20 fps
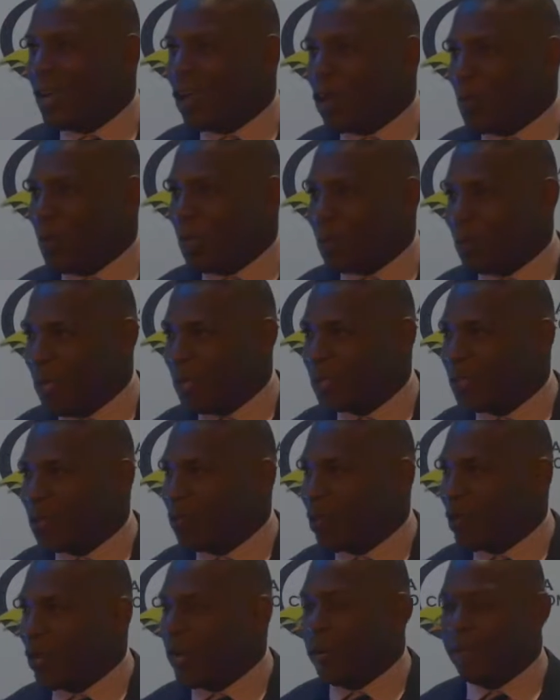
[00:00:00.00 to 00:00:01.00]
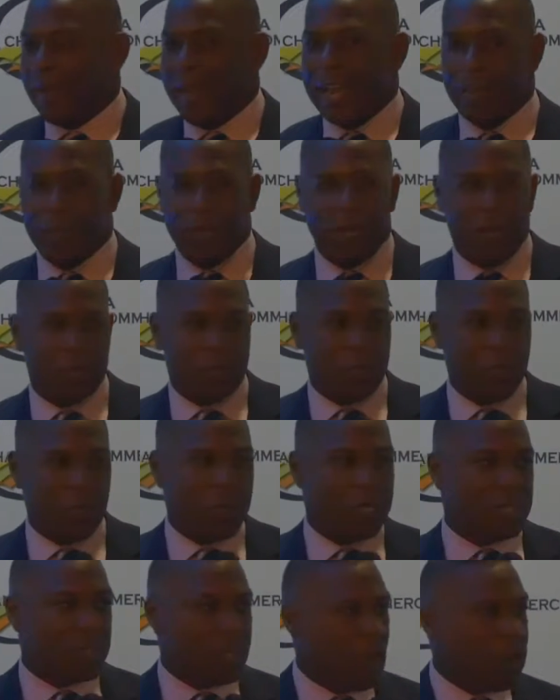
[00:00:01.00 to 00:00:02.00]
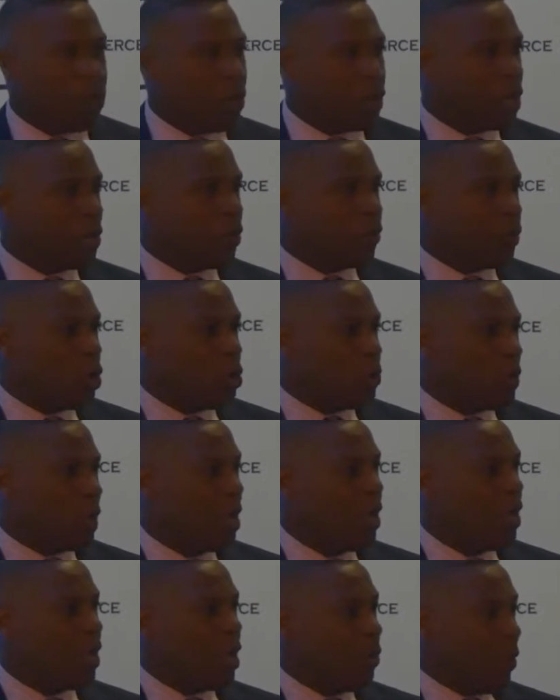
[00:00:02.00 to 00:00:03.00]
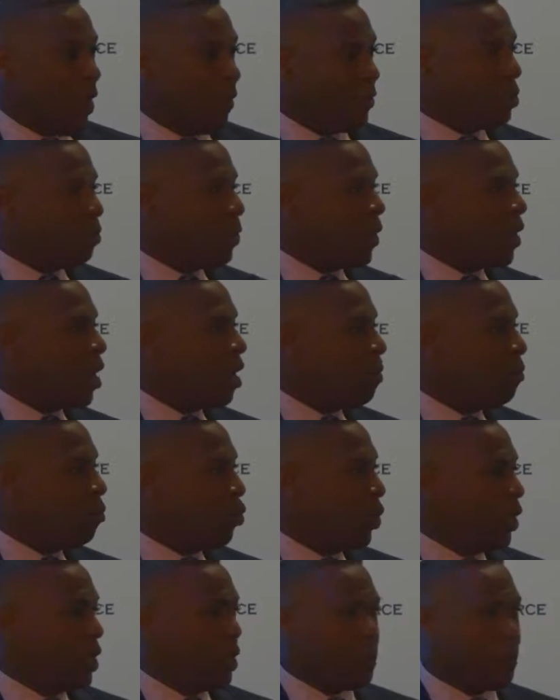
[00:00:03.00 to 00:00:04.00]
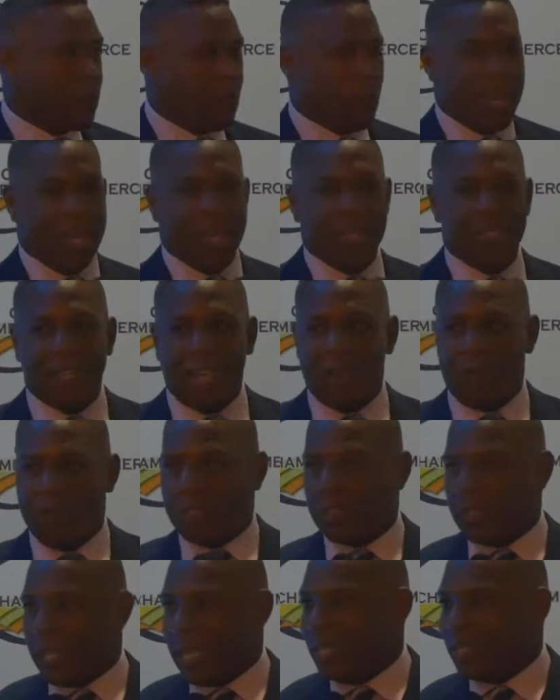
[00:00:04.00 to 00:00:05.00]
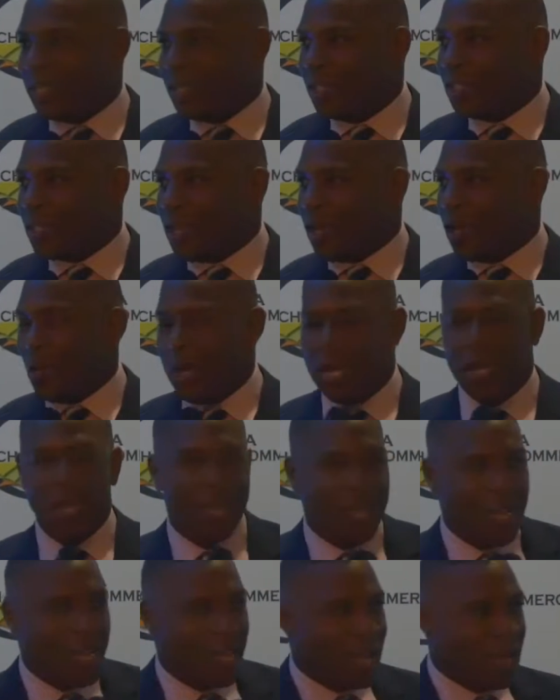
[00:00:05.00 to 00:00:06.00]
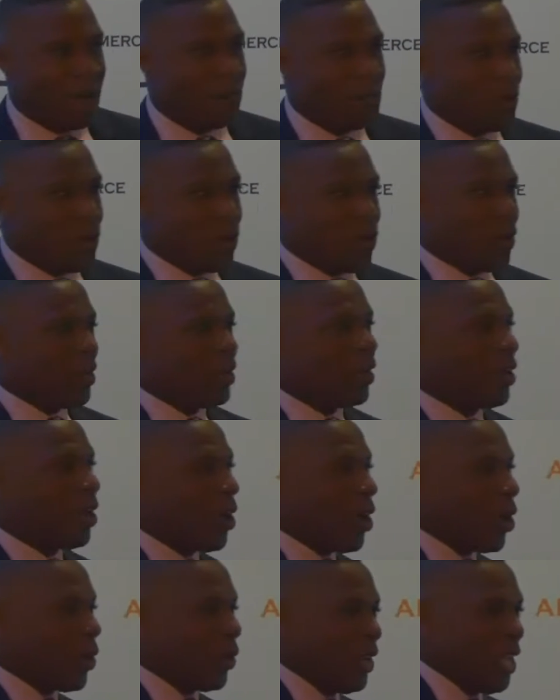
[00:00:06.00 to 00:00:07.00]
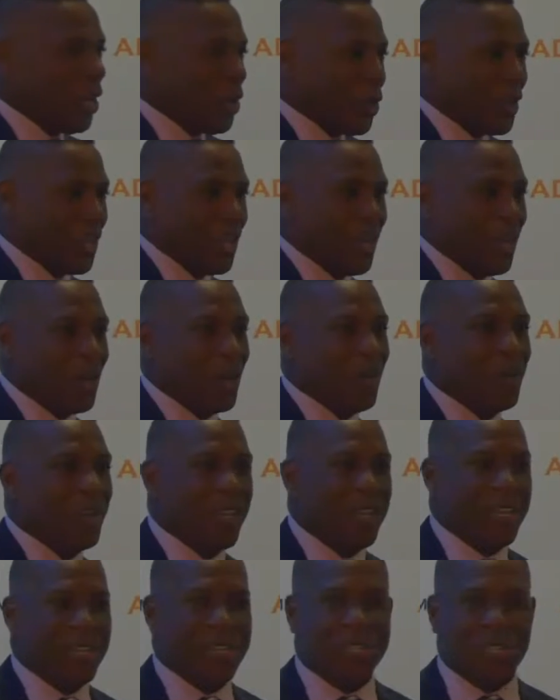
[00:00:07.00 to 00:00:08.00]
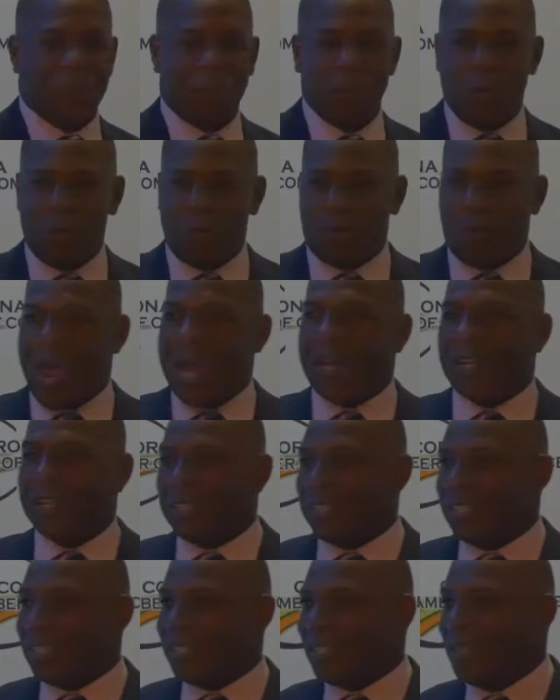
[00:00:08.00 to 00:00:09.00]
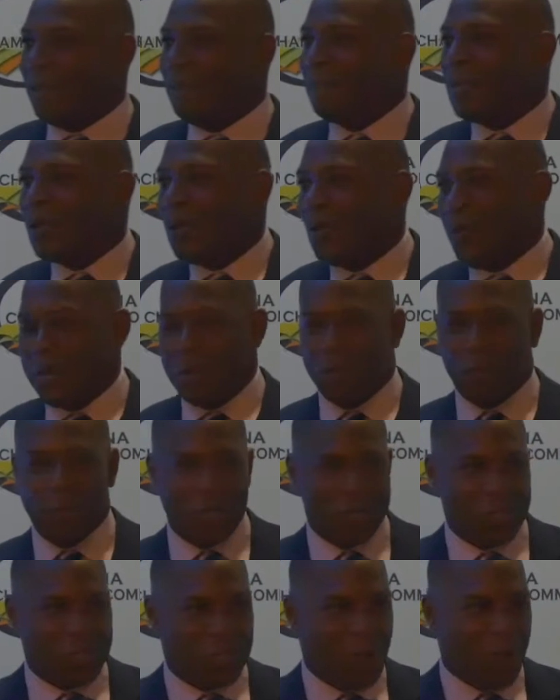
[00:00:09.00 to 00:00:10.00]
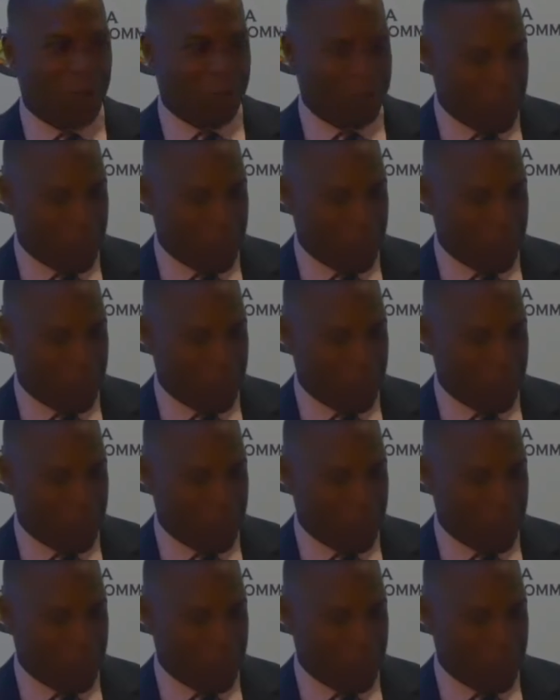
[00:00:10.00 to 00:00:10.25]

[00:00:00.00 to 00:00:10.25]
heard me speak somewhere and invited me to his networking group, and we have just become really good friends ever since. And so our leader here is someone who practices what he preaches to all